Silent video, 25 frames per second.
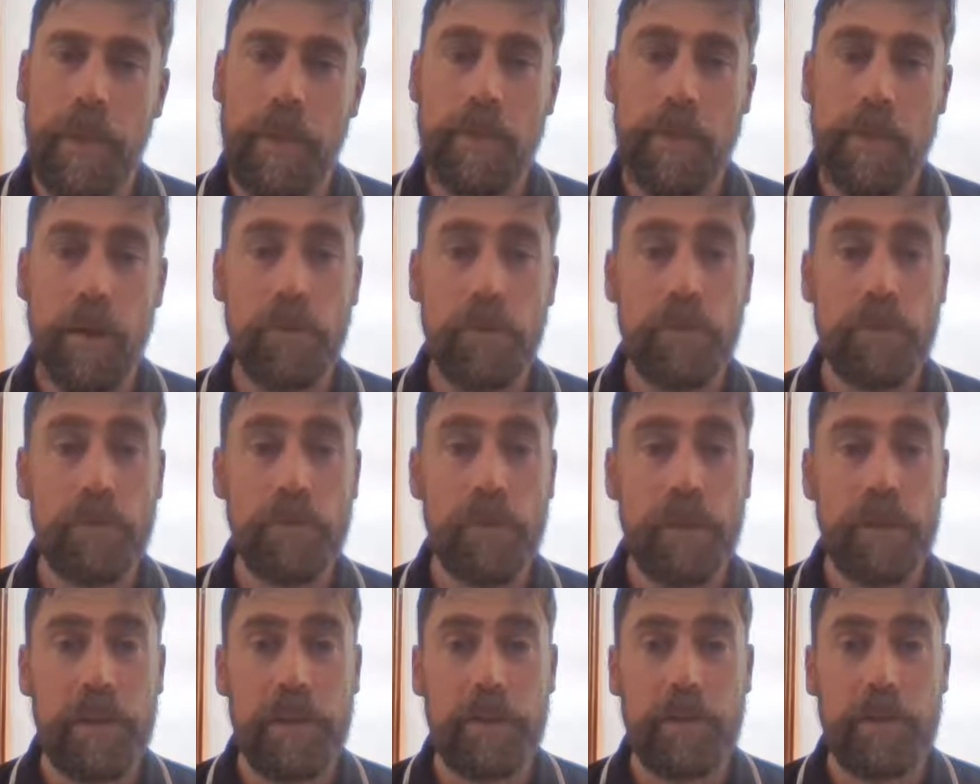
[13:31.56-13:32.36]
And that would
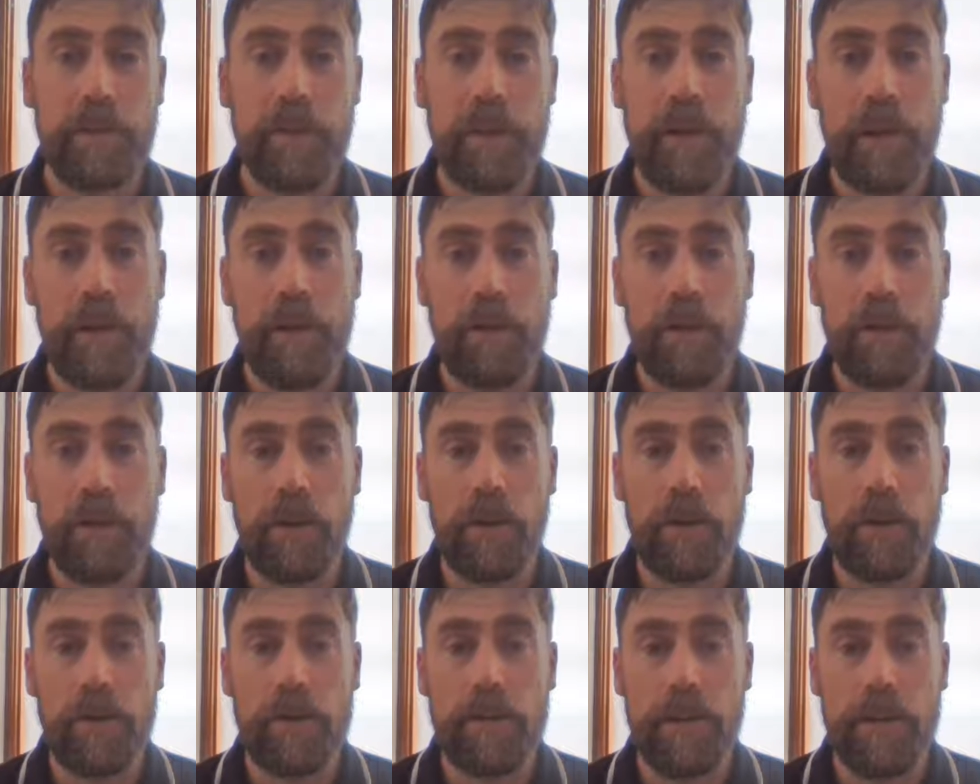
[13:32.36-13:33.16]
really be how I'll
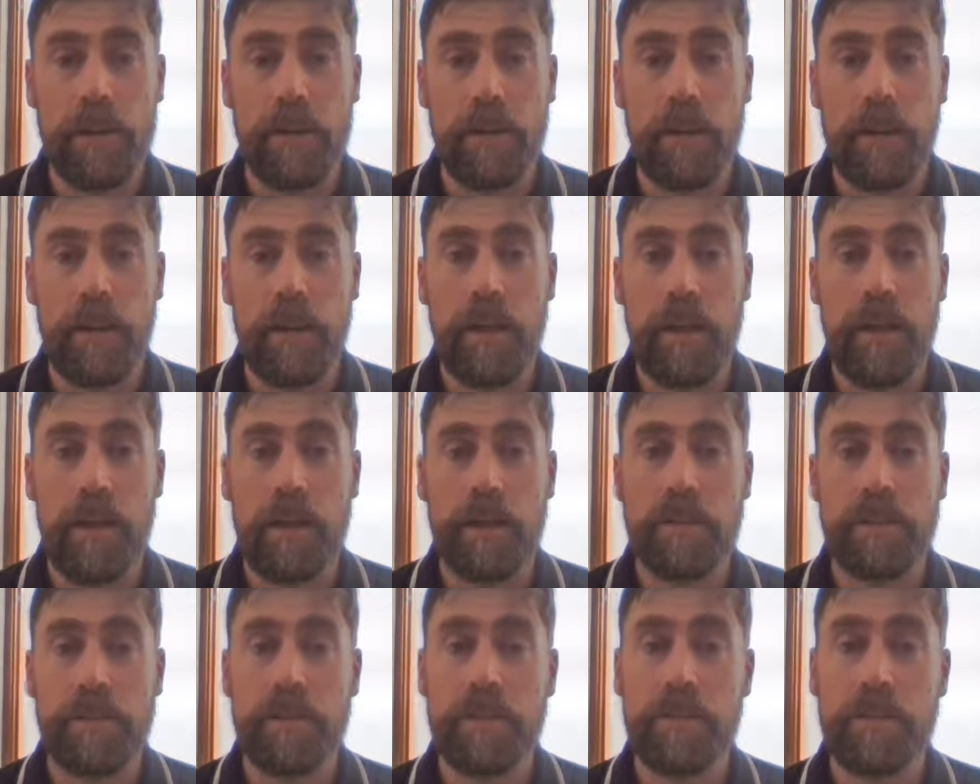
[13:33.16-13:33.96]
close out the
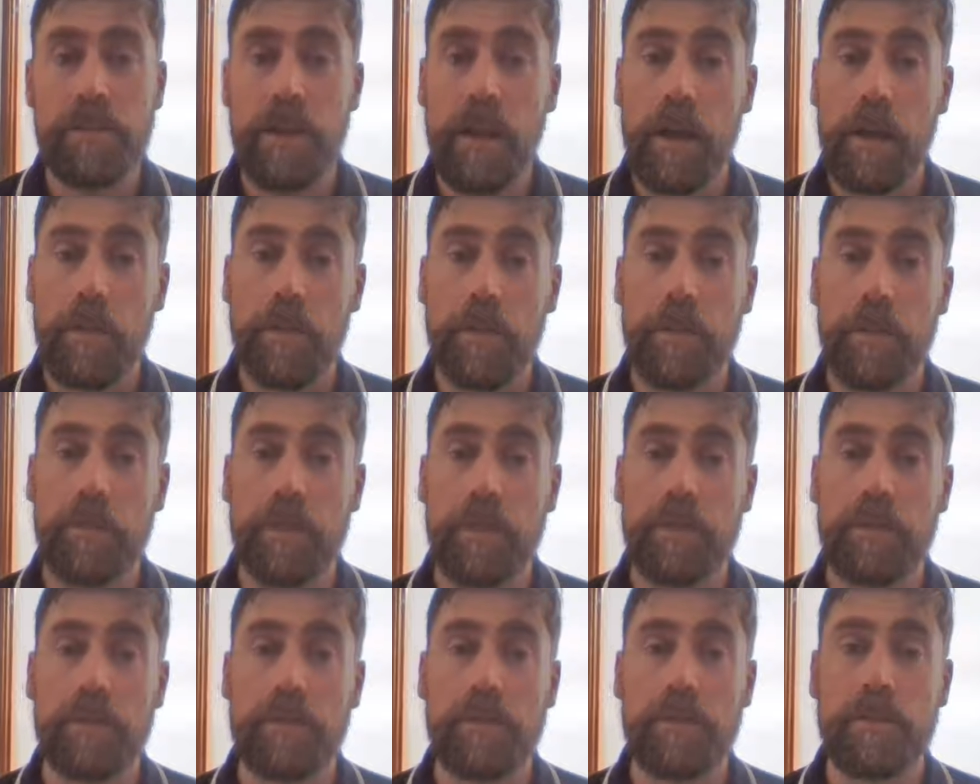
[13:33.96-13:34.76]
class, just a couple of
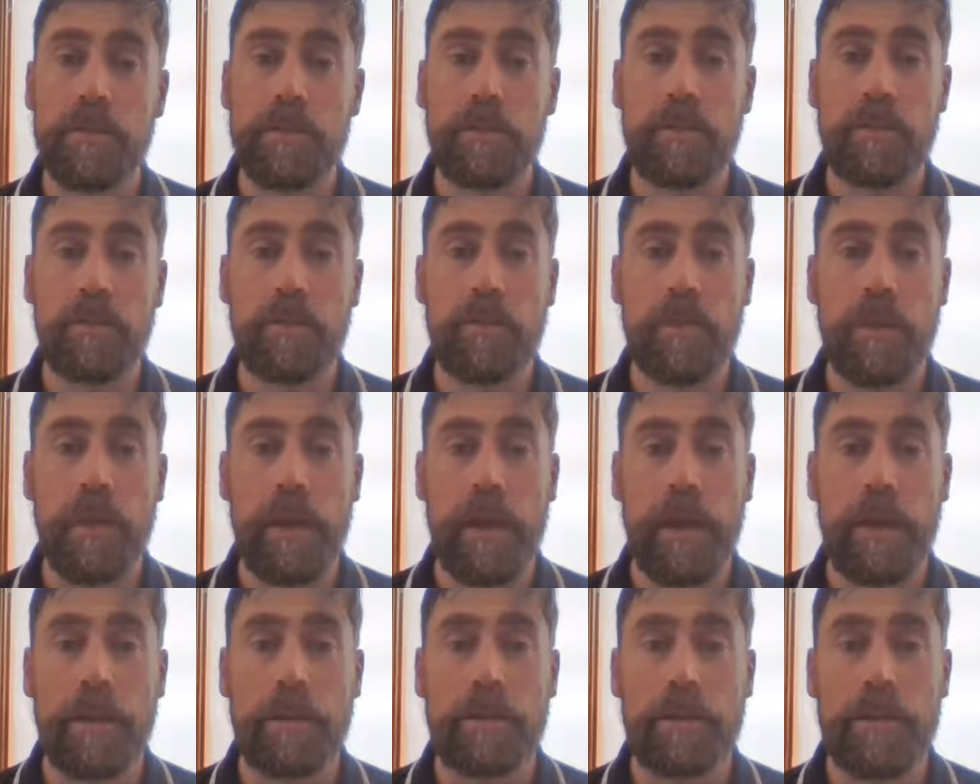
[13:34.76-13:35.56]
minutes to do
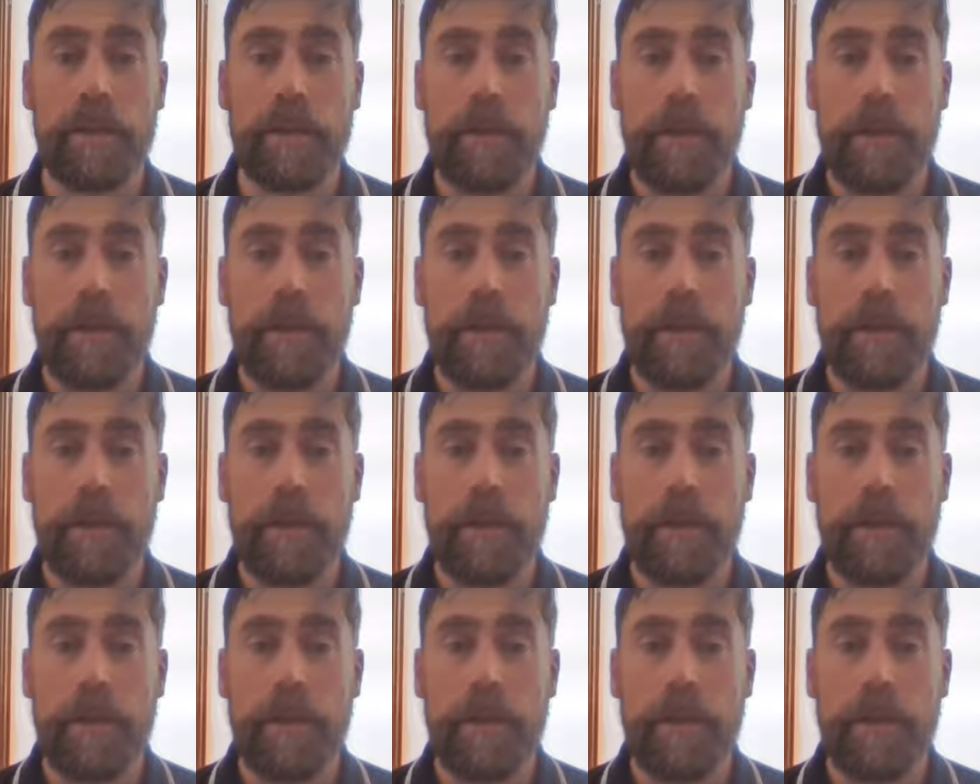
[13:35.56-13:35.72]
that,